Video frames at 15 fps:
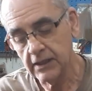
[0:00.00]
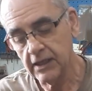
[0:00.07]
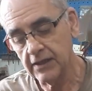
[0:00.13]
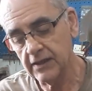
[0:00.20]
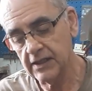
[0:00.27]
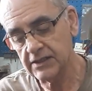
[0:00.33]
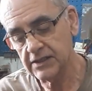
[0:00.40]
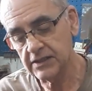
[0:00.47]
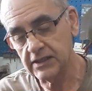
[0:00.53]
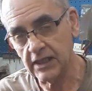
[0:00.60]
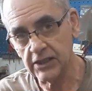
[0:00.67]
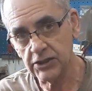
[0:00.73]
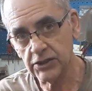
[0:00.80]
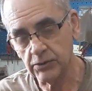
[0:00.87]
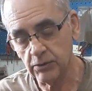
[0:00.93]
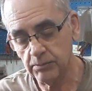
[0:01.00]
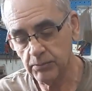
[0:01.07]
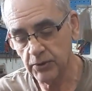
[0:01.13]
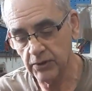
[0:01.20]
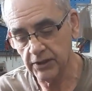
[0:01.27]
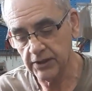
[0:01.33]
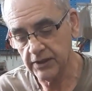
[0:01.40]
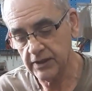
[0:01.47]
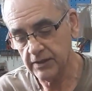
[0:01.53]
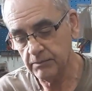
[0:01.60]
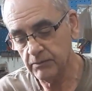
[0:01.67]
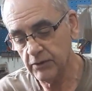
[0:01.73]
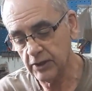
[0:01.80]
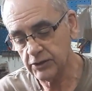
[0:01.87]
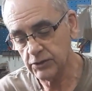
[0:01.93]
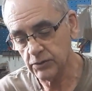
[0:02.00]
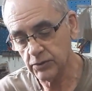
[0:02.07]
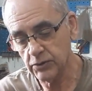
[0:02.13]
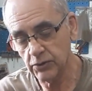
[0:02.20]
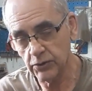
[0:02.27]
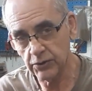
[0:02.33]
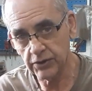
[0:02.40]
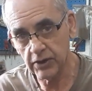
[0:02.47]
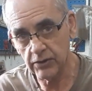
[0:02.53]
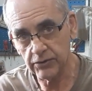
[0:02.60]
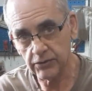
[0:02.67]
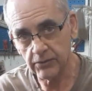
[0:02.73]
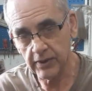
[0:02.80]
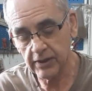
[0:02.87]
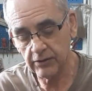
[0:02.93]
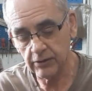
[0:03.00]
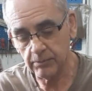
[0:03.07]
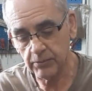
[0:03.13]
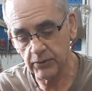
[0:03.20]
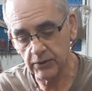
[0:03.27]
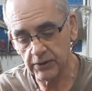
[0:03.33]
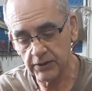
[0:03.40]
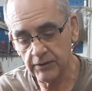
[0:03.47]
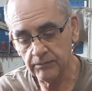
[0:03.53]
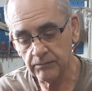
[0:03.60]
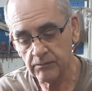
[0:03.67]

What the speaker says: and that's attached to a pulley. The actual cord goes around a pulley.